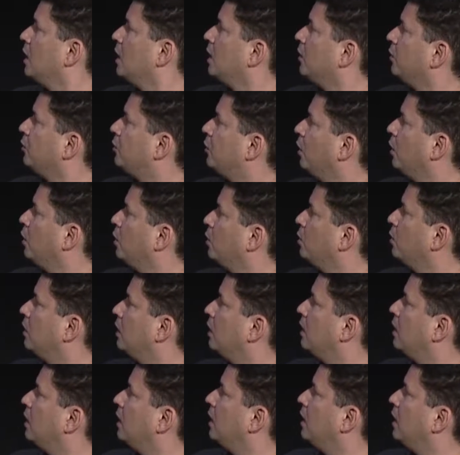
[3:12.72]
So
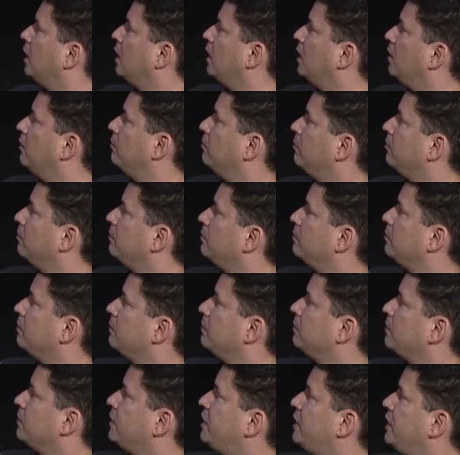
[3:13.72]

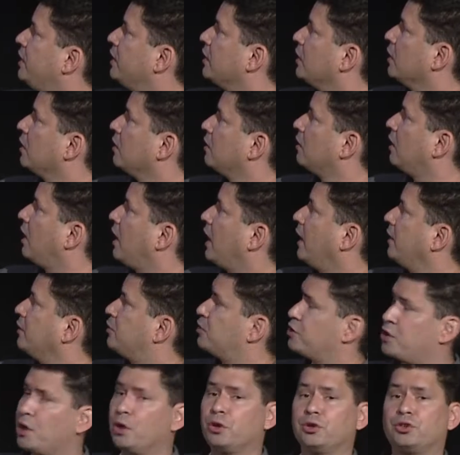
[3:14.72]
here, I
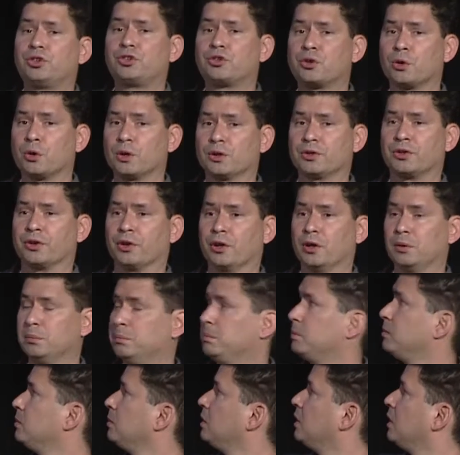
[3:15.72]
chose short-term,
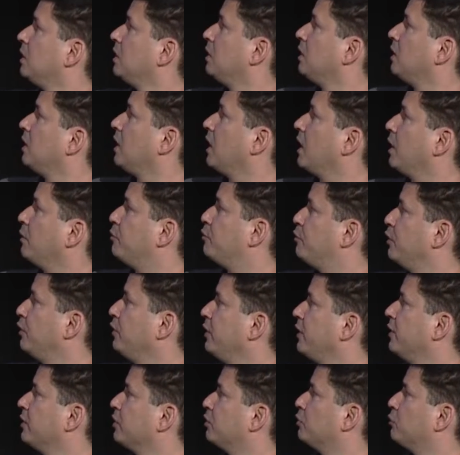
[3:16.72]
and I
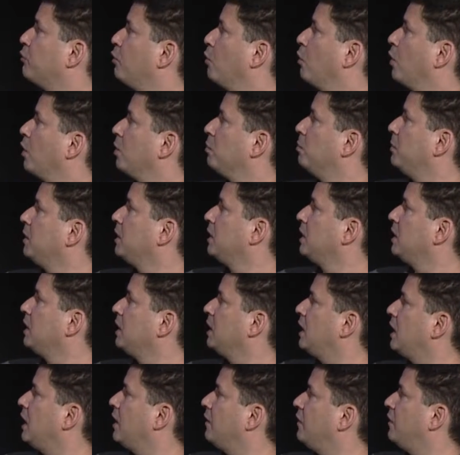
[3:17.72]
fill in this form,
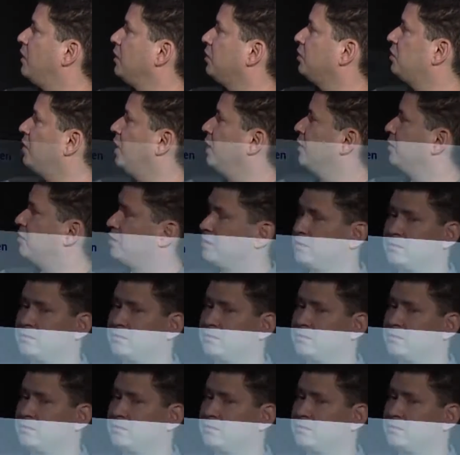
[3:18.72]
and this says